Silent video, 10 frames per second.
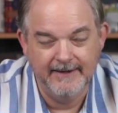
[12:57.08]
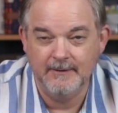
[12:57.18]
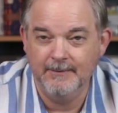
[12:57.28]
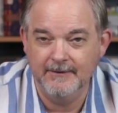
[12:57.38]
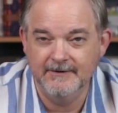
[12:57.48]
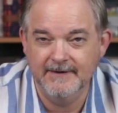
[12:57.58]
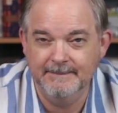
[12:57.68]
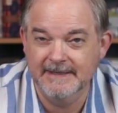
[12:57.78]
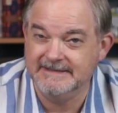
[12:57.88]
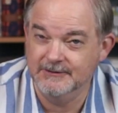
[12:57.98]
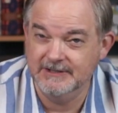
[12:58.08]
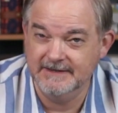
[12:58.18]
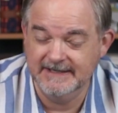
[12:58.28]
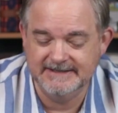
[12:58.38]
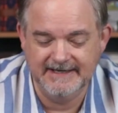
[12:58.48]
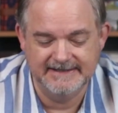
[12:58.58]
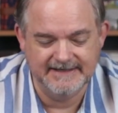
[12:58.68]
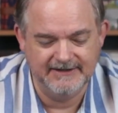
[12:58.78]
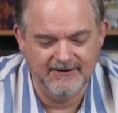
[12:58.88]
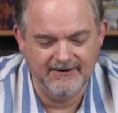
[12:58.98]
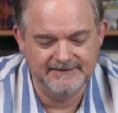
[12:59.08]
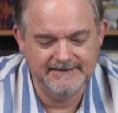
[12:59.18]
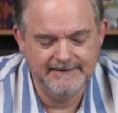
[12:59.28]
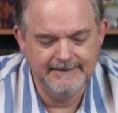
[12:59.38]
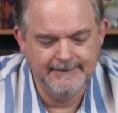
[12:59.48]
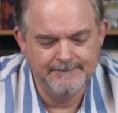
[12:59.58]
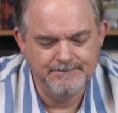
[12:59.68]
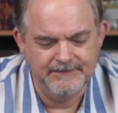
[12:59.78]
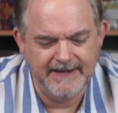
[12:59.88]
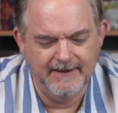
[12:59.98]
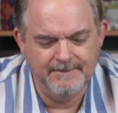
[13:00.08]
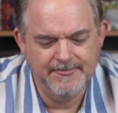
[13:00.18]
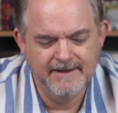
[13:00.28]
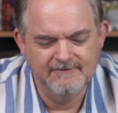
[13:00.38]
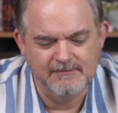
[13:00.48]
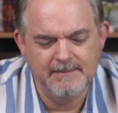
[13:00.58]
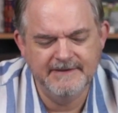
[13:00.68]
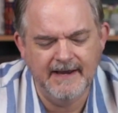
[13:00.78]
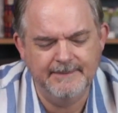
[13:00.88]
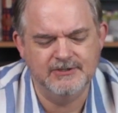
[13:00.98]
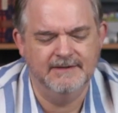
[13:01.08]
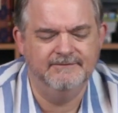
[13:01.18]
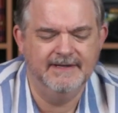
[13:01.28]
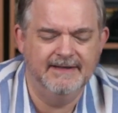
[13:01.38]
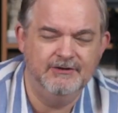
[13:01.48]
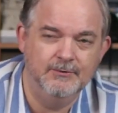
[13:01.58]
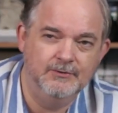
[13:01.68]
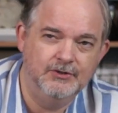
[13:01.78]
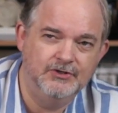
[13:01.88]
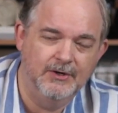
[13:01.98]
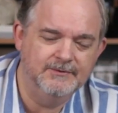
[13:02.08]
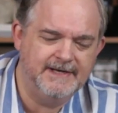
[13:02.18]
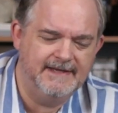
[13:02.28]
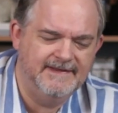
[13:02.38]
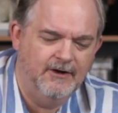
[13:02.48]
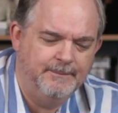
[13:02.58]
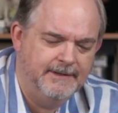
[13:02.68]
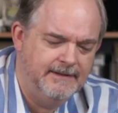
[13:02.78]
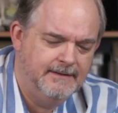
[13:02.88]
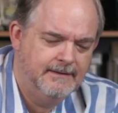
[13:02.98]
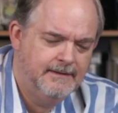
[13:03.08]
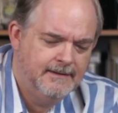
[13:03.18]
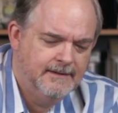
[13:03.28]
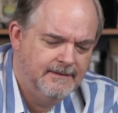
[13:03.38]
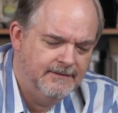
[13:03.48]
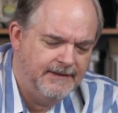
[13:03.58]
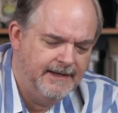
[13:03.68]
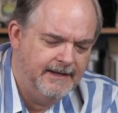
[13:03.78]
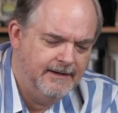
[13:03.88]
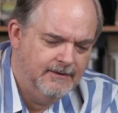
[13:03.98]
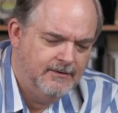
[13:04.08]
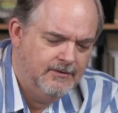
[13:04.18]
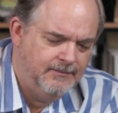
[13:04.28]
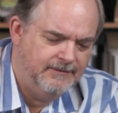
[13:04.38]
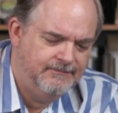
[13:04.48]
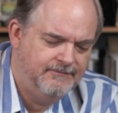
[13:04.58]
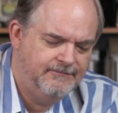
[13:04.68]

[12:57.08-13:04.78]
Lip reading: And her partner did bid, so she thinks she has high cards. Now, remember the option of if you don't take the open, then we